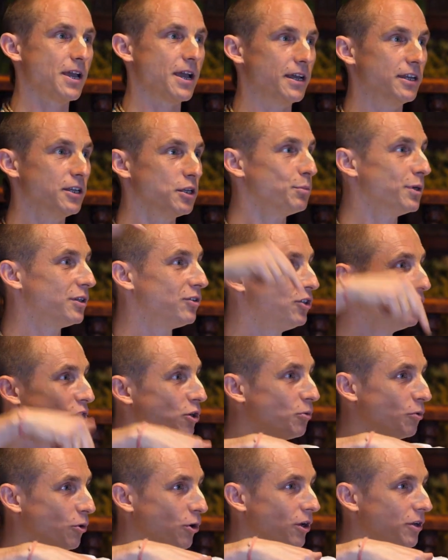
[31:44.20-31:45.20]
And in the
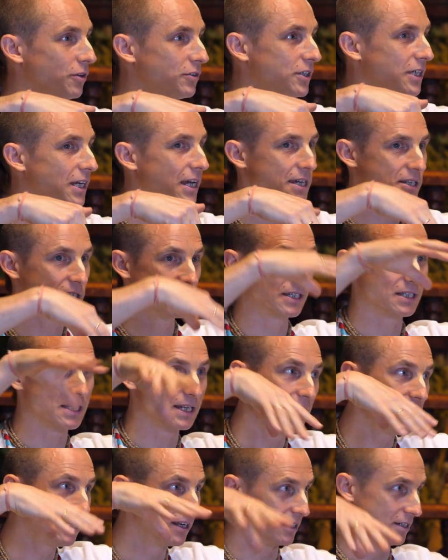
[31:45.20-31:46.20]
material world, he has his
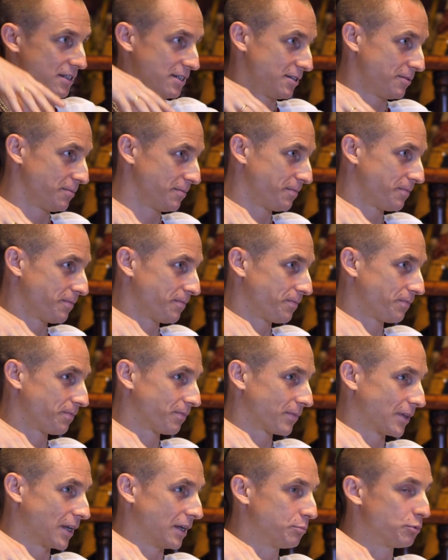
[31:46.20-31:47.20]
leelas.
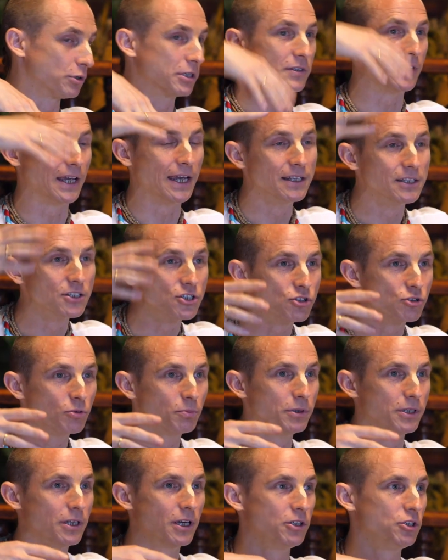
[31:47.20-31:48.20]
And pretends to
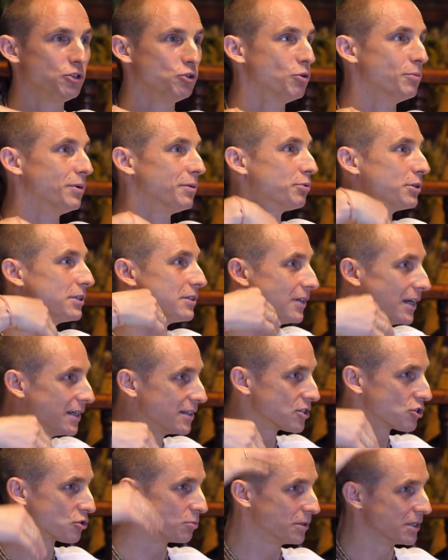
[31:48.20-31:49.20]
be a human,
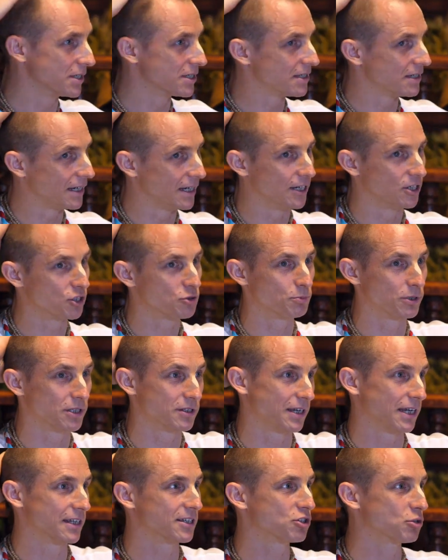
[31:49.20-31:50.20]
pretends to be a sage,
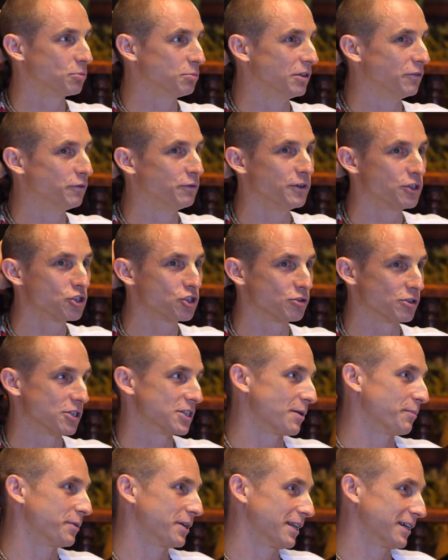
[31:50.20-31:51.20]
pretends to be a fish or
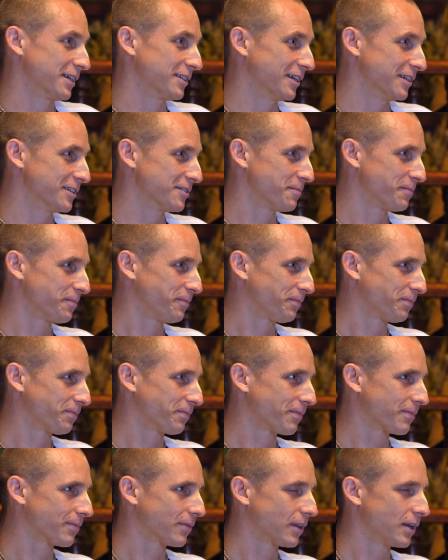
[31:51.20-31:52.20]
something like that.
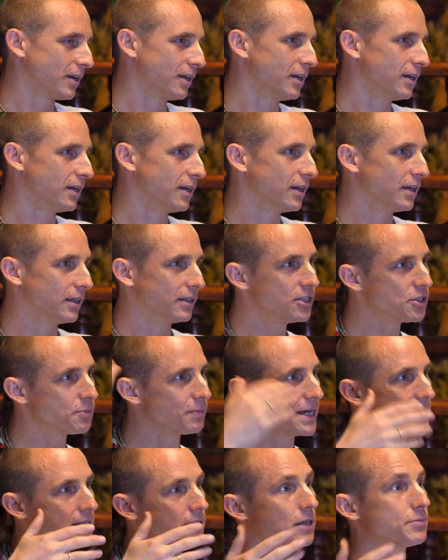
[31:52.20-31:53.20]
These
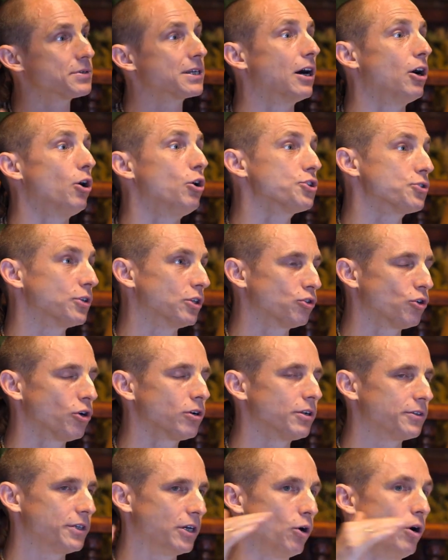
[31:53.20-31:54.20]
pastimes are also
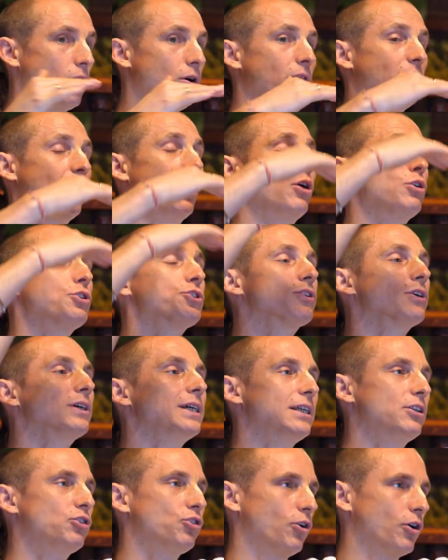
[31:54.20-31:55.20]
eternal. They are also
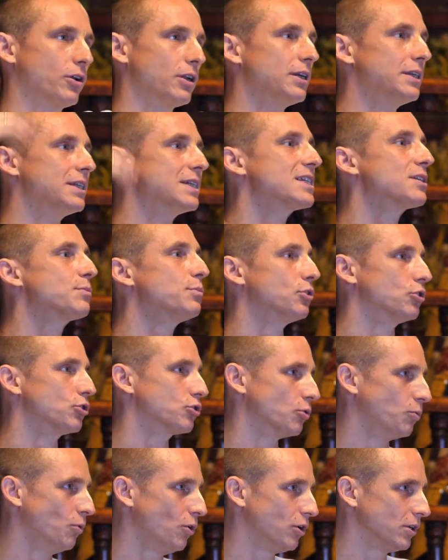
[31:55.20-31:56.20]
eternal in the
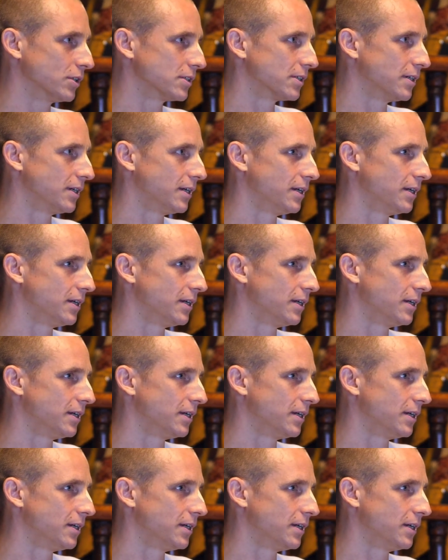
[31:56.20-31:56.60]
spiritual world.